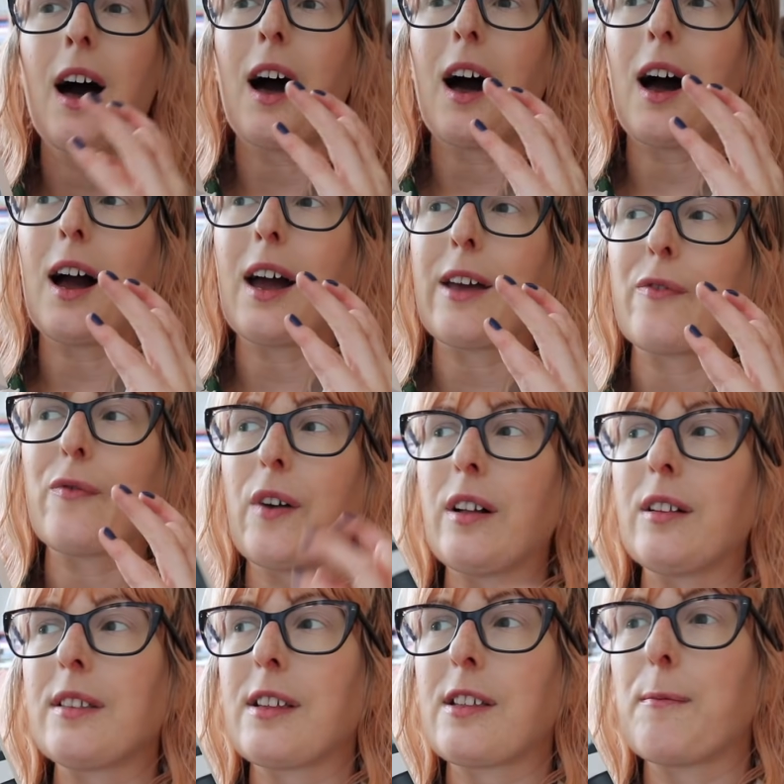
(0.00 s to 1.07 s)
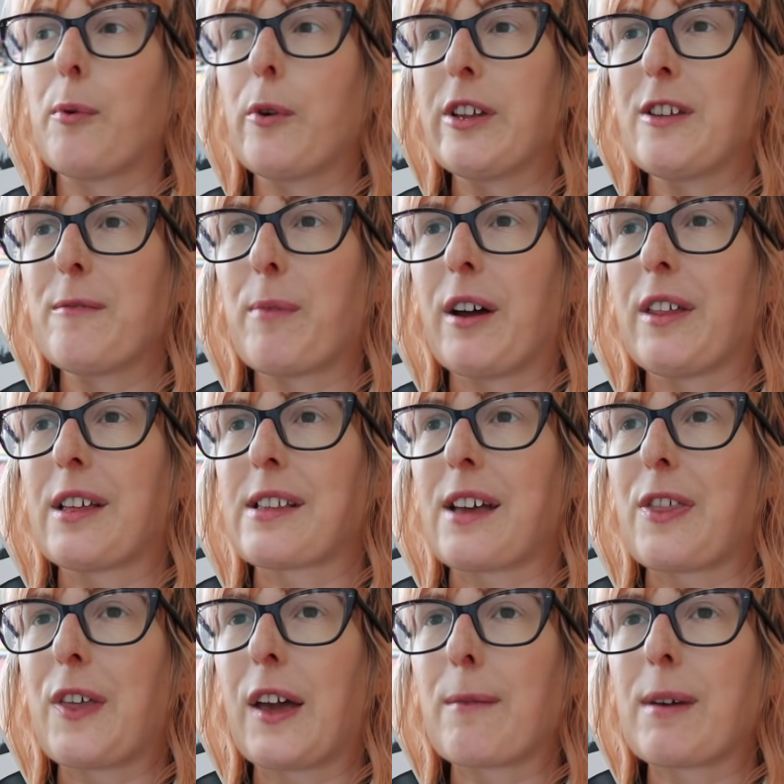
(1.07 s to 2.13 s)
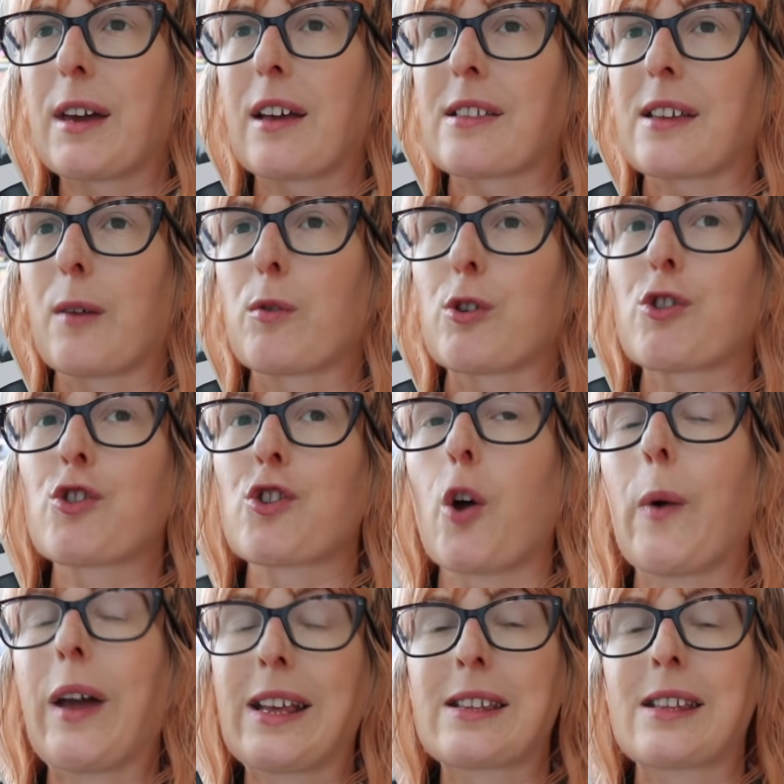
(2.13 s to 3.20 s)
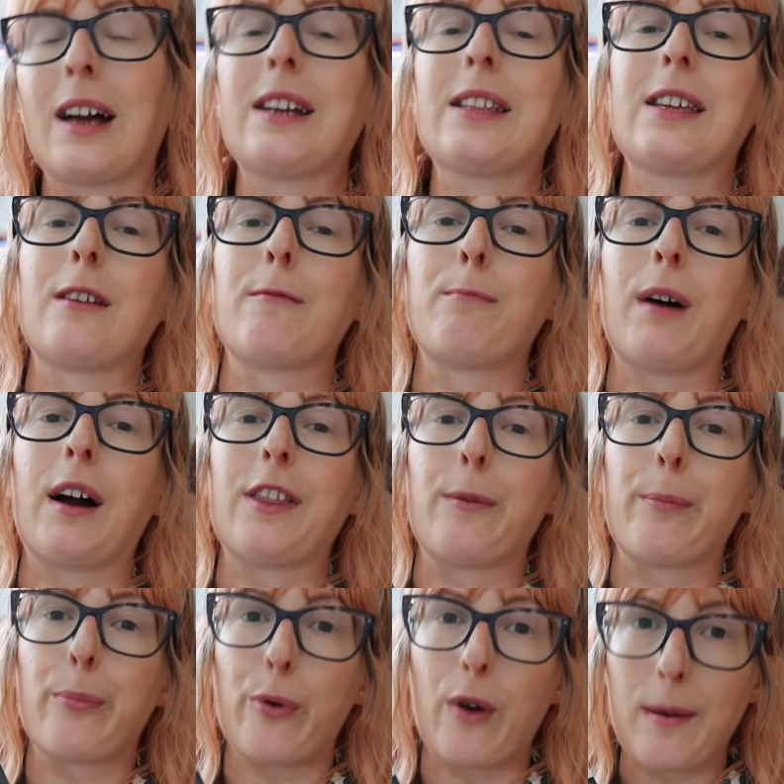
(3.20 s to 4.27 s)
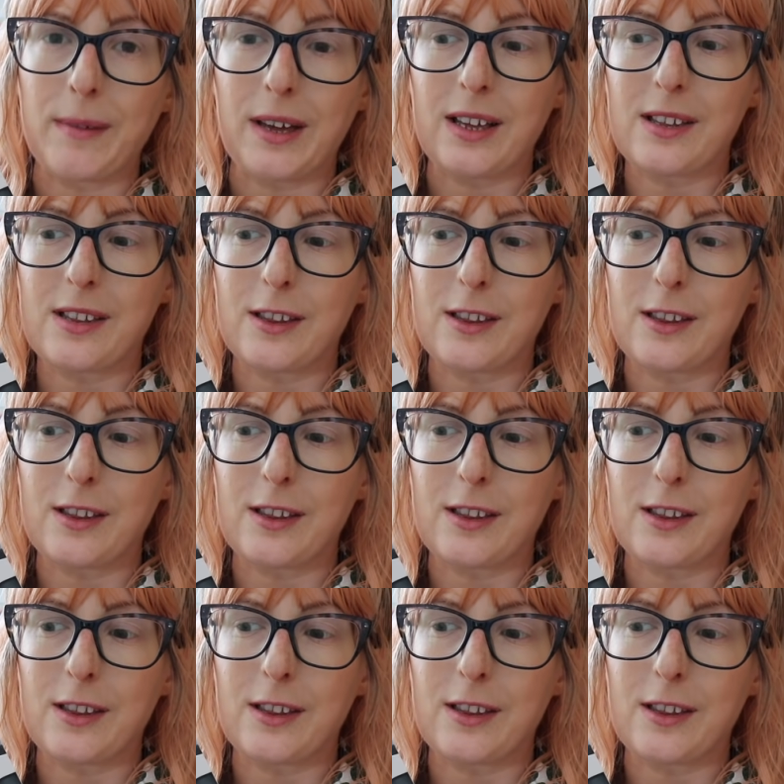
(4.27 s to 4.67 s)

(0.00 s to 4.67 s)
I felt disappointed by this, I think, because I was so excited by the premise.